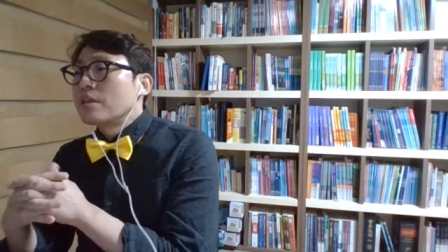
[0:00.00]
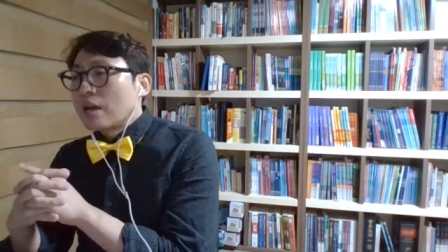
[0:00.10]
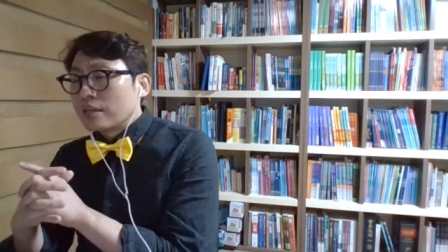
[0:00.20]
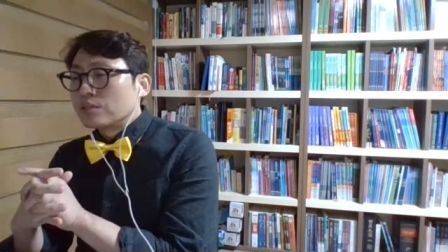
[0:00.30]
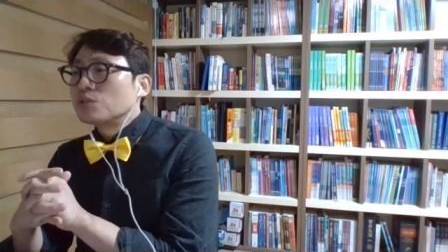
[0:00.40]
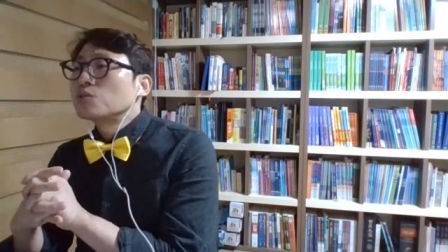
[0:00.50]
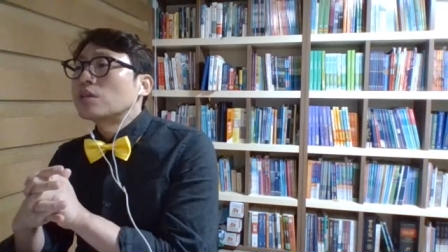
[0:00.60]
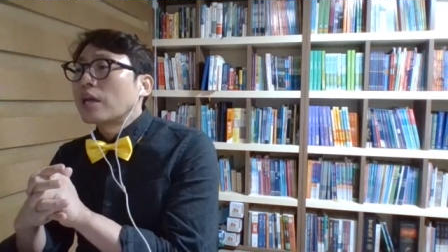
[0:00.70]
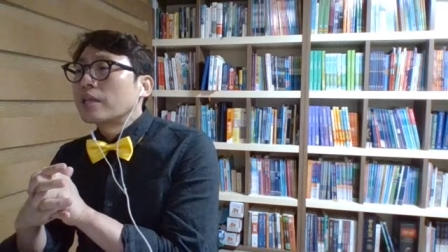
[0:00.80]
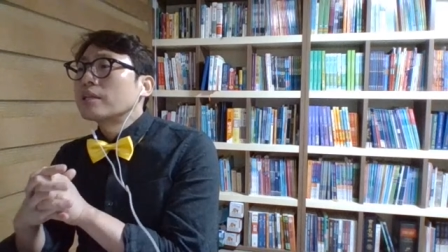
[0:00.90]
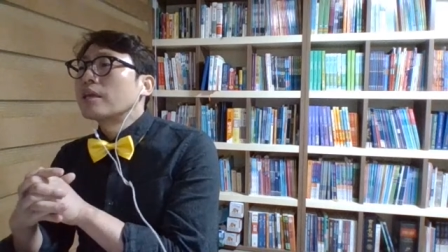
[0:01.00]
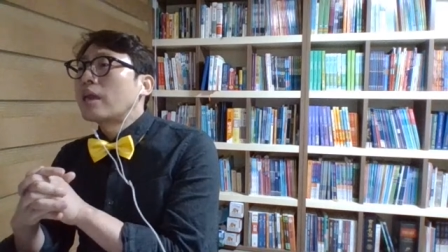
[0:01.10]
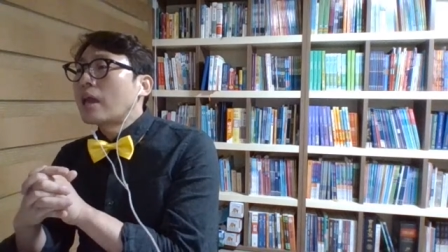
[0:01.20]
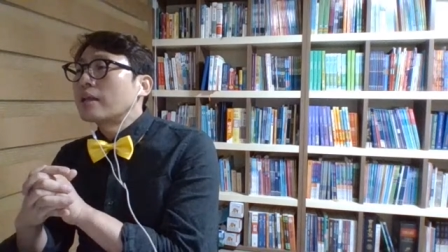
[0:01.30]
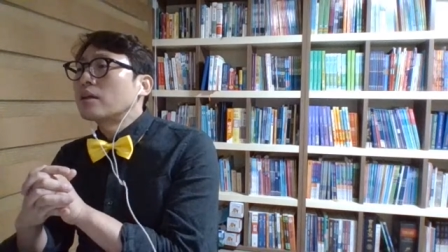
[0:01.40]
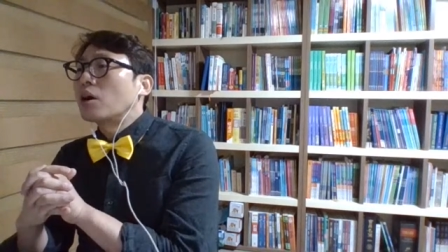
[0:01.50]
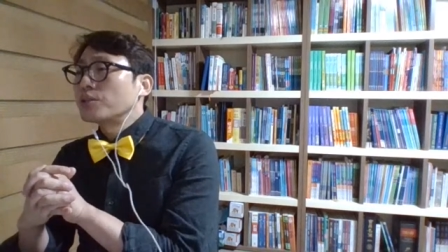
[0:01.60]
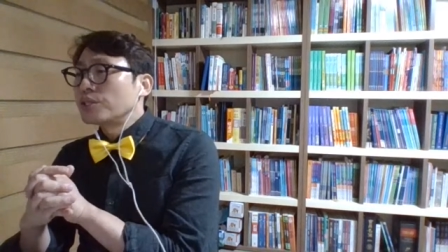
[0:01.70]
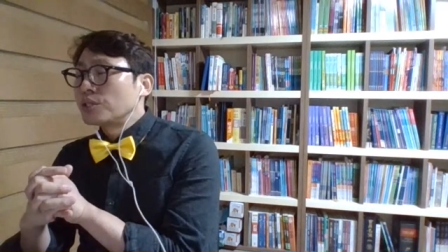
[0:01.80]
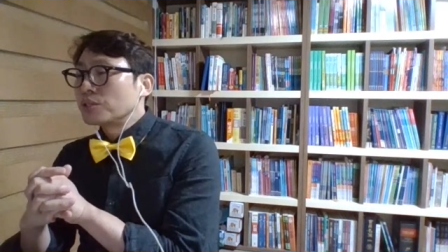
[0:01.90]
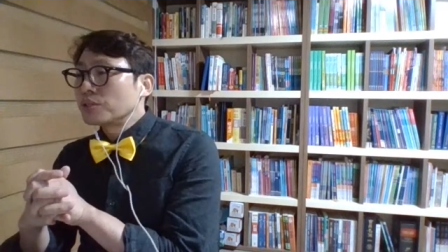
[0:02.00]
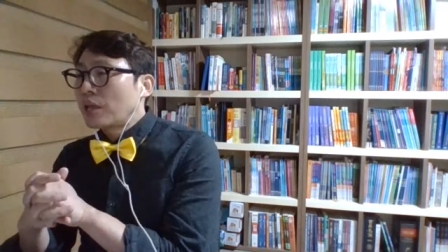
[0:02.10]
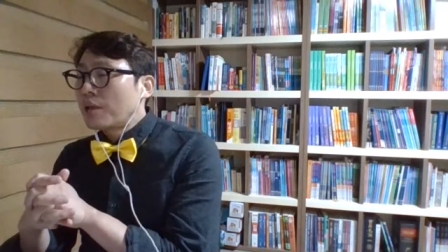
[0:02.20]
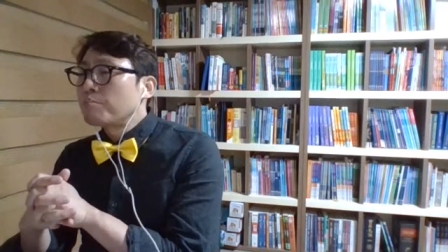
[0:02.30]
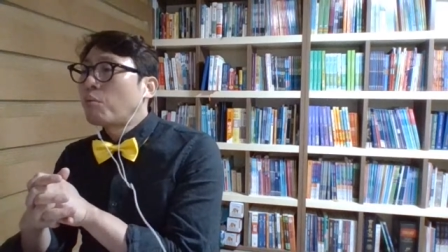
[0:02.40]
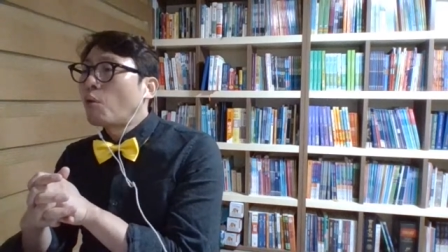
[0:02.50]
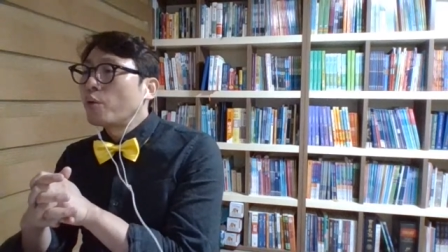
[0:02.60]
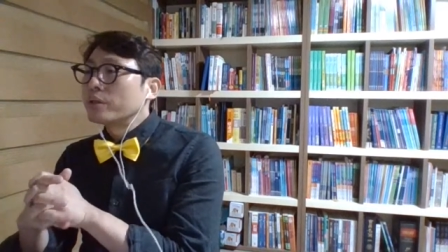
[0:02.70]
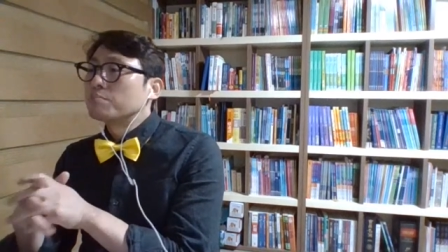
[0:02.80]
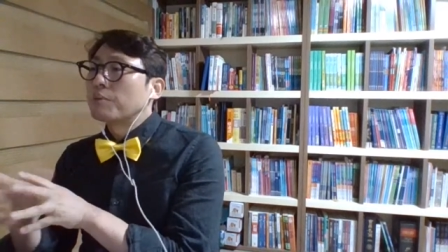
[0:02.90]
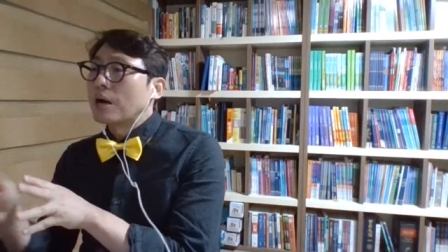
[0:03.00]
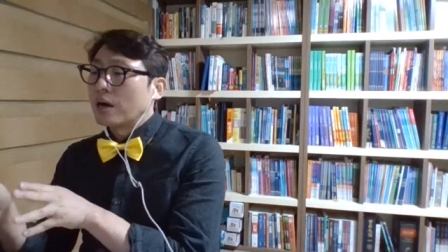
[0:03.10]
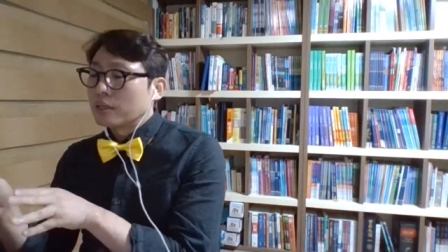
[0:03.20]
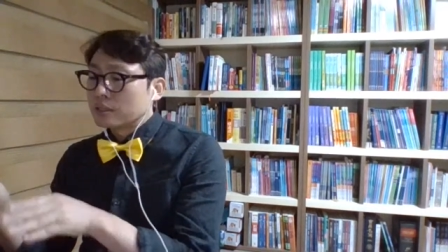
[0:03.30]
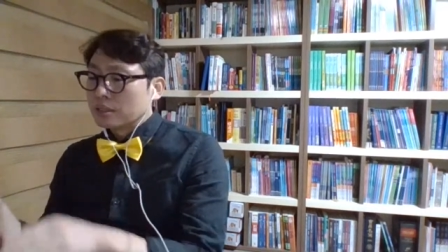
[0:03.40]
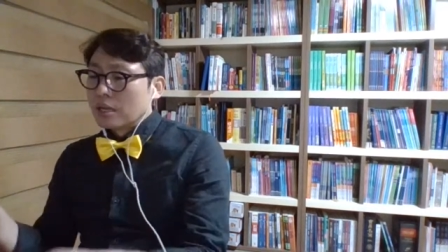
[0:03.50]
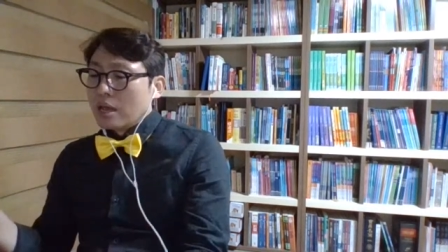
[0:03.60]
yes, you can get additional 10 point, but